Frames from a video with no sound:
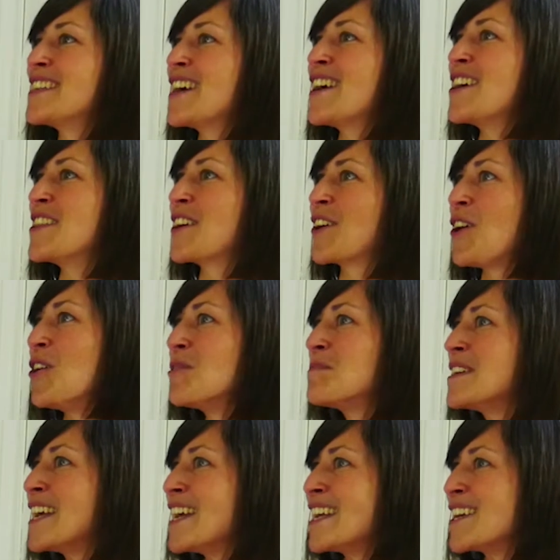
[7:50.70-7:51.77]
the
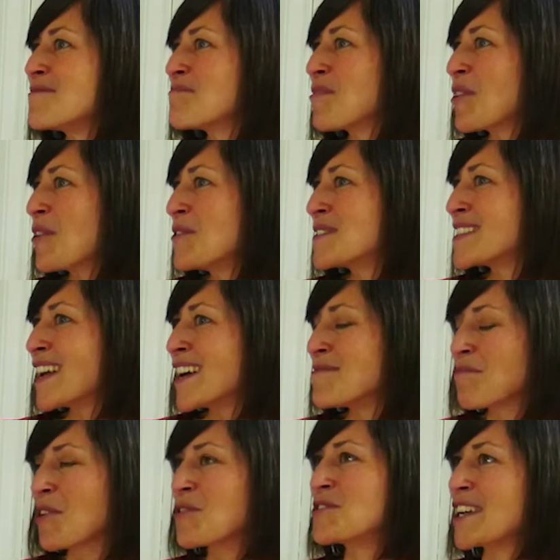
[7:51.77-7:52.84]
culminating
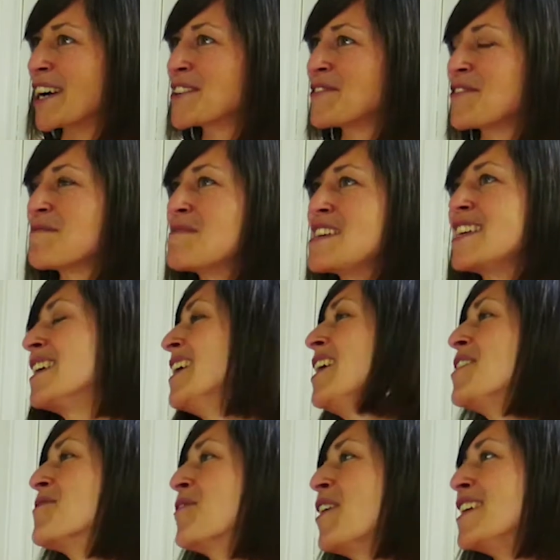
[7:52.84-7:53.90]
project for me
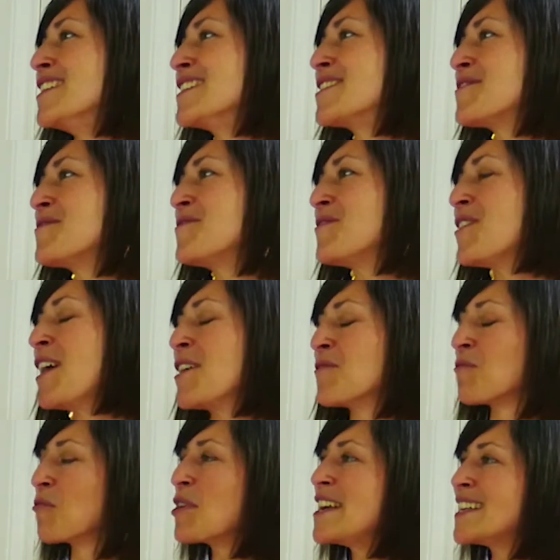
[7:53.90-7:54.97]
was
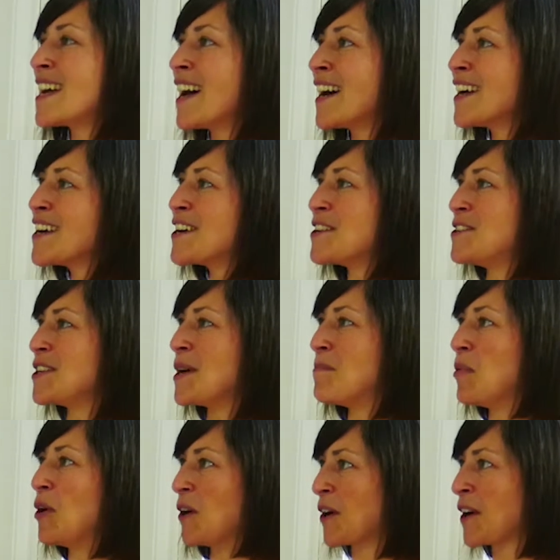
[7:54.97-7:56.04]
Rita
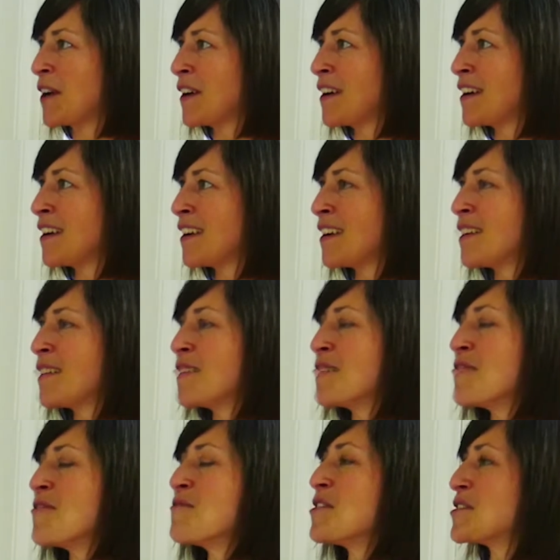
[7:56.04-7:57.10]
the Book,
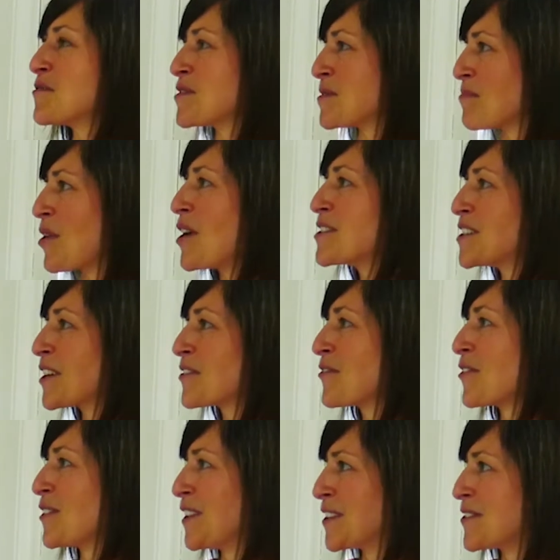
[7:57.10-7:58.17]
which was a project
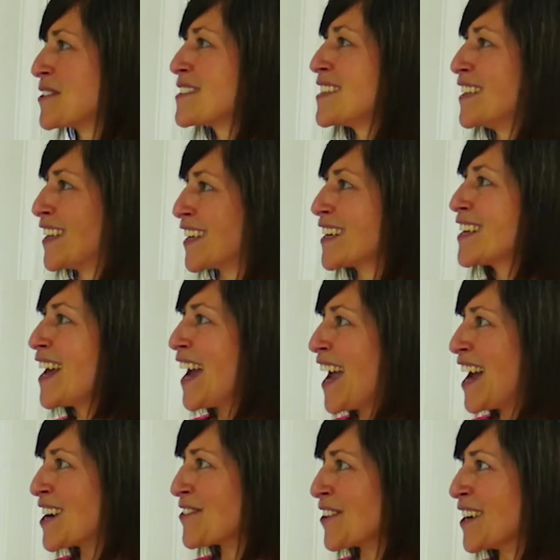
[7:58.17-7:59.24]
for Literacy Link
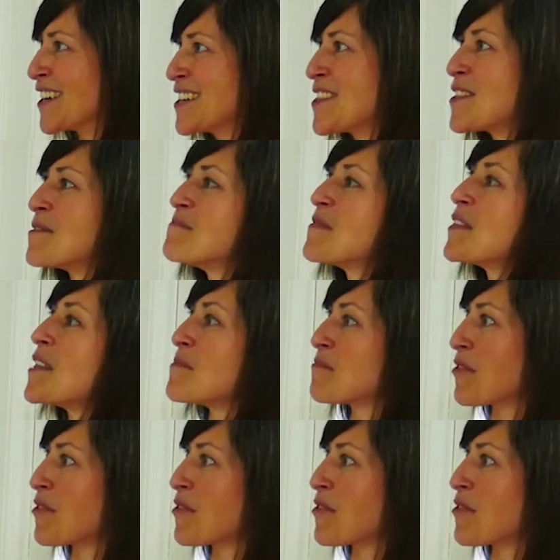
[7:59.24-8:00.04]
Niagara that